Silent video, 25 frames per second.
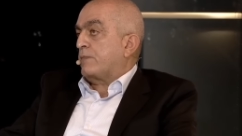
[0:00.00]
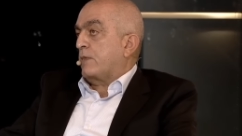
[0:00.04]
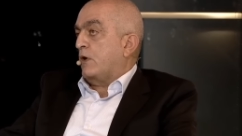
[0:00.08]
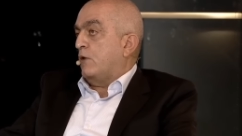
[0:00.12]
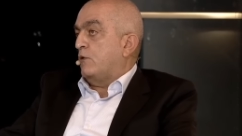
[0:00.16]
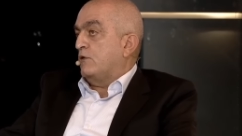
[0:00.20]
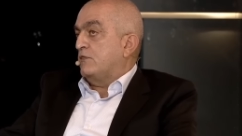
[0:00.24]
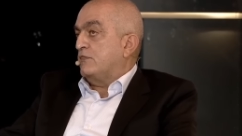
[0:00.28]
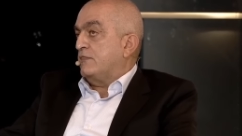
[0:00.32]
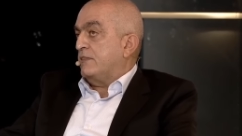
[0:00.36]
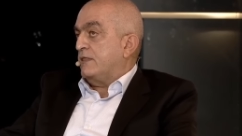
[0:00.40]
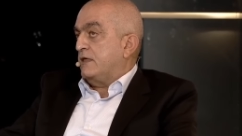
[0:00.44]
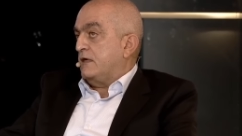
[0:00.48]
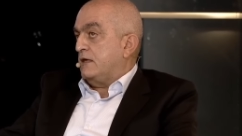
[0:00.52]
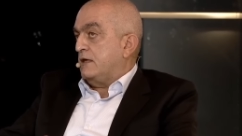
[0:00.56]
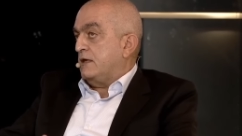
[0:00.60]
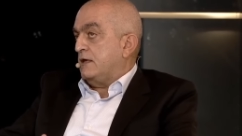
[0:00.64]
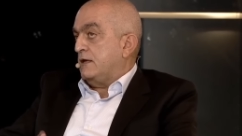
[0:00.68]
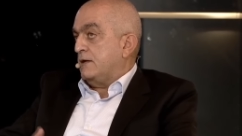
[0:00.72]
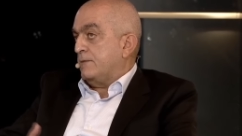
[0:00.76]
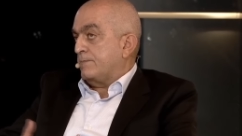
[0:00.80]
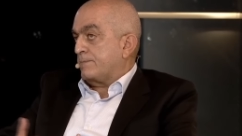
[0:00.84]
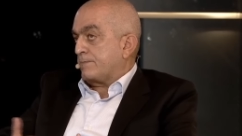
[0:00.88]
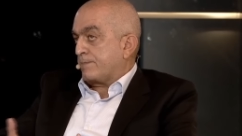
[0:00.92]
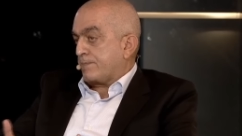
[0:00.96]
And
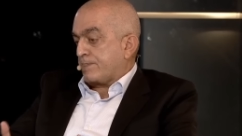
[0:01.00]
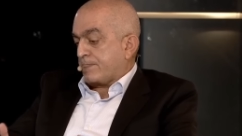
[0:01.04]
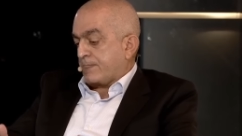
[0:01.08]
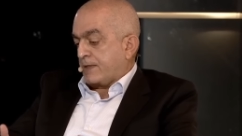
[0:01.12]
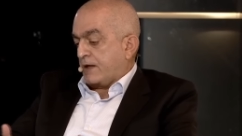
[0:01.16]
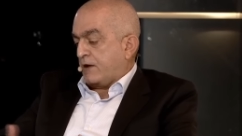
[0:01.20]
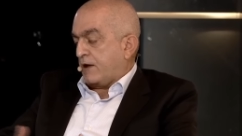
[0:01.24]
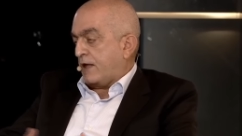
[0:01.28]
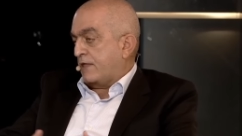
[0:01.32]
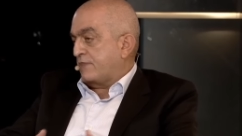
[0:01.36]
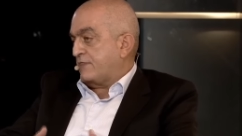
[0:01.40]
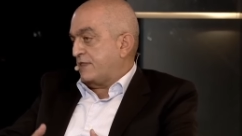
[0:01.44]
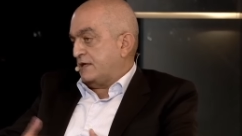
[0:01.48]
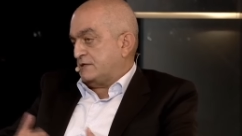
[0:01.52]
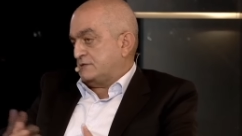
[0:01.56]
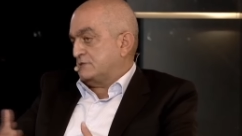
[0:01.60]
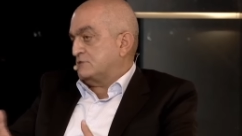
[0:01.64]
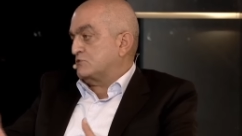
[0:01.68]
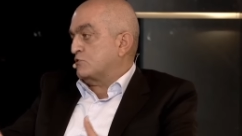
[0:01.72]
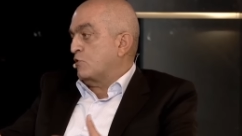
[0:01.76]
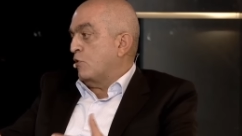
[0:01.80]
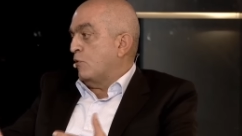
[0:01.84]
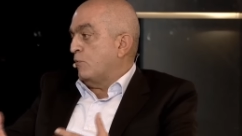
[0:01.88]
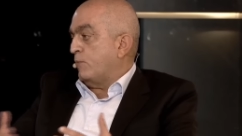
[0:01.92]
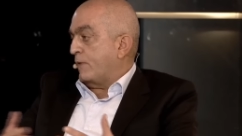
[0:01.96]
that's
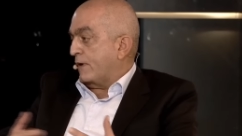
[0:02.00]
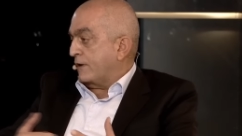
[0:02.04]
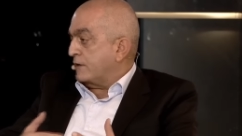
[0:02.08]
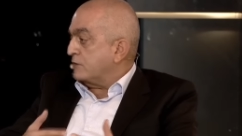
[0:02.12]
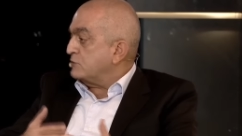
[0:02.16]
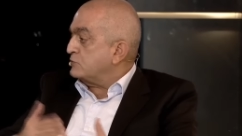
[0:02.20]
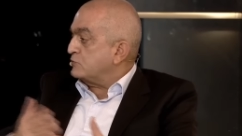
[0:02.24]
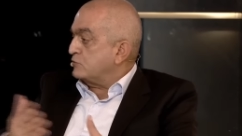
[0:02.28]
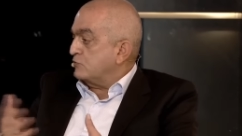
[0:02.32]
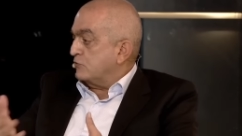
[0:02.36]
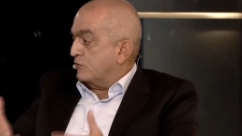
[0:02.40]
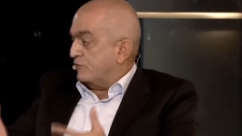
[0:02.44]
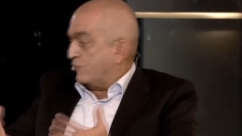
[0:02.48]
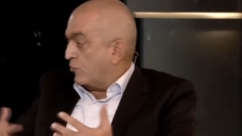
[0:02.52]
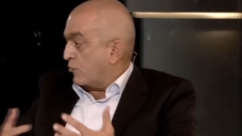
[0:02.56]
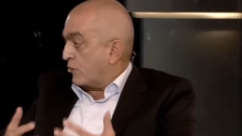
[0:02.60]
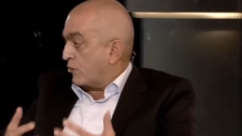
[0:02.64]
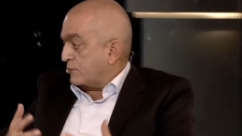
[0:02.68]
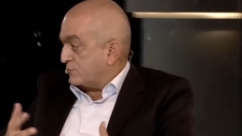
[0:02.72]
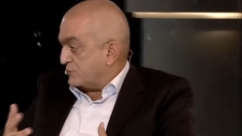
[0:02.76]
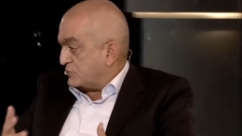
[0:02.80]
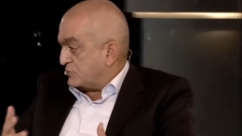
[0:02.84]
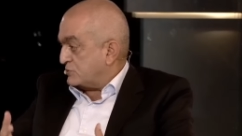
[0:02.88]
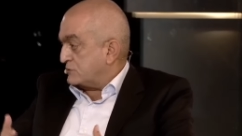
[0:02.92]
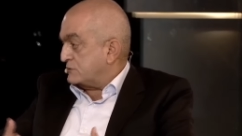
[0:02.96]
scope 1 and 2 of our
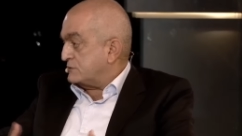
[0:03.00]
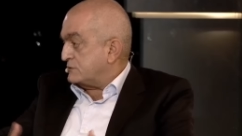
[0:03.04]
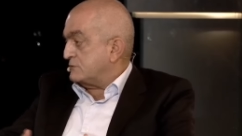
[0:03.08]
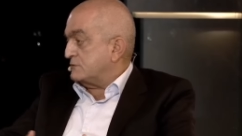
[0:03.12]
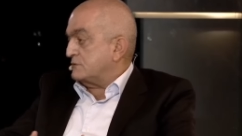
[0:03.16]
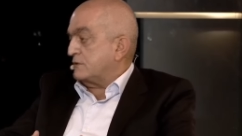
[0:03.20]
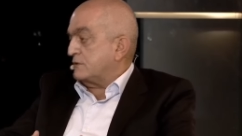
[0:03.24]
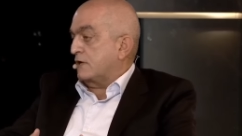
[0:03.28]
emissions.